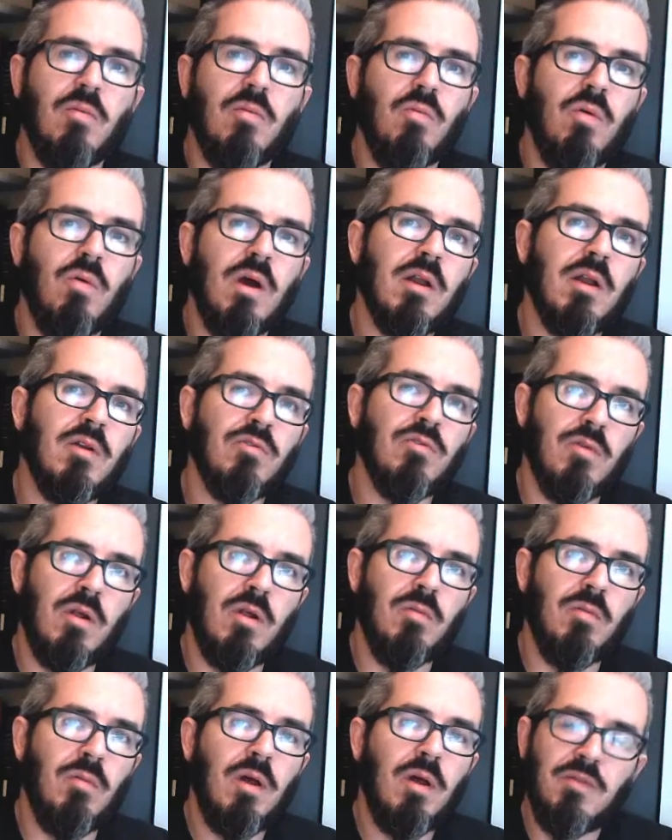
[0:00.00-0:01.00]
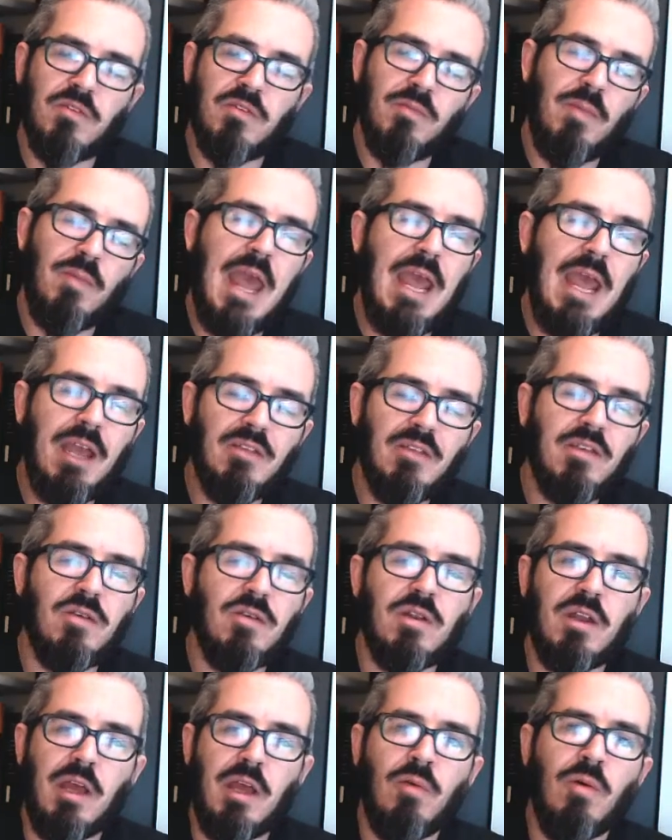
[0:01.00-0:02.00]
What pains you
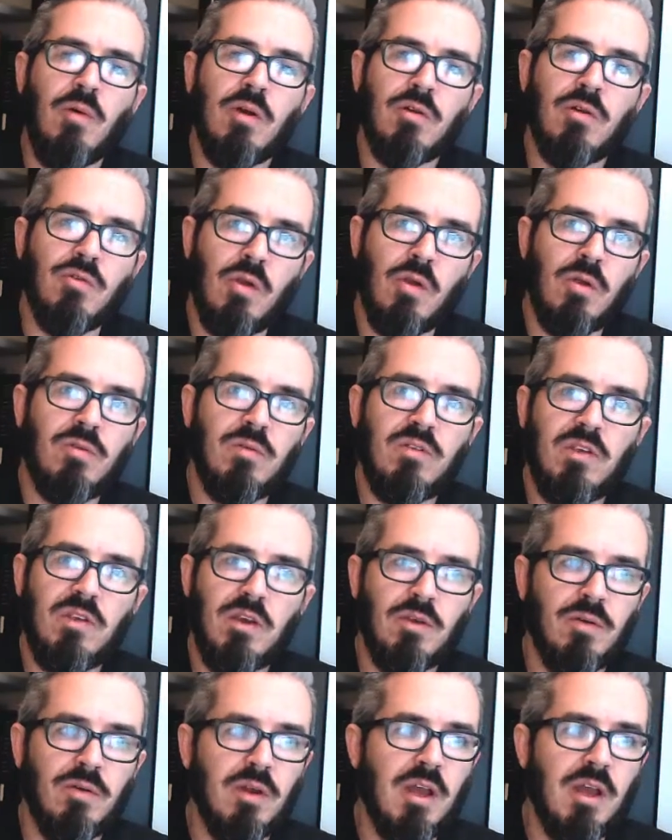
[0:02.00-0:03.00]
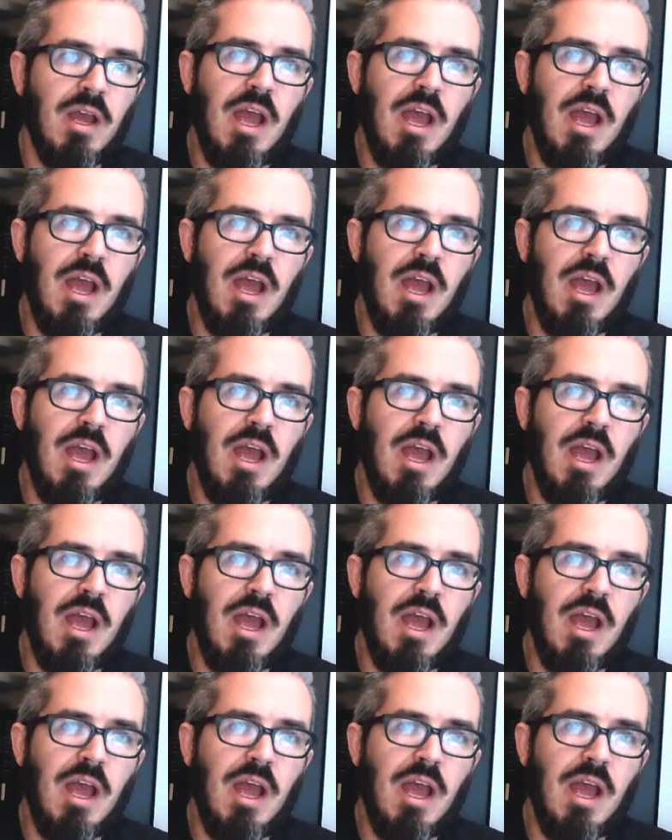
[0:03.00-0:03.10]
today? What groans you?